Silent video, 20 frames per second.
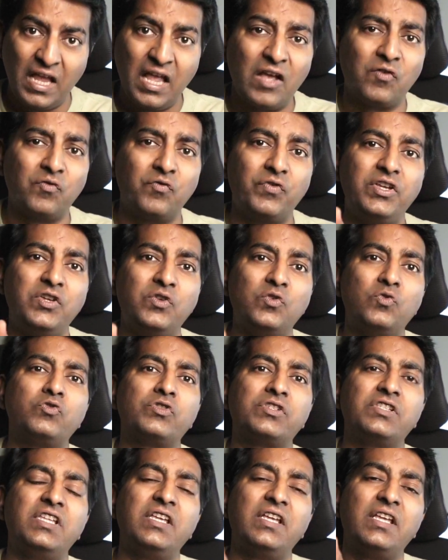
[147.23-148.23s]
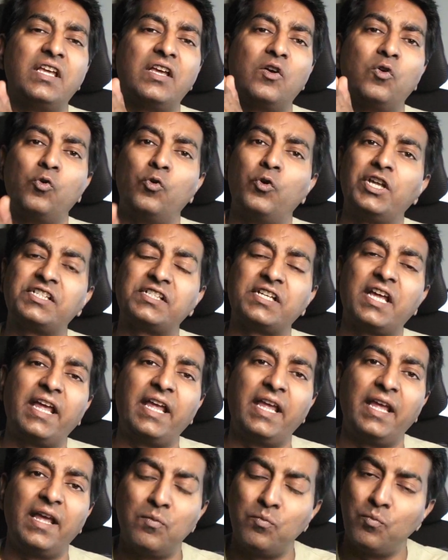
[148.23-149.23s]
we use the
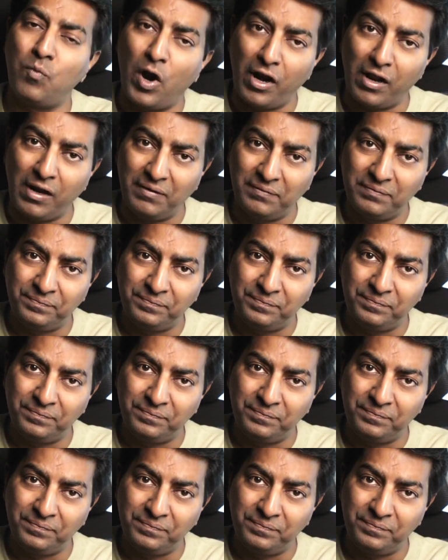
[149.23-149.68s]
OSI model.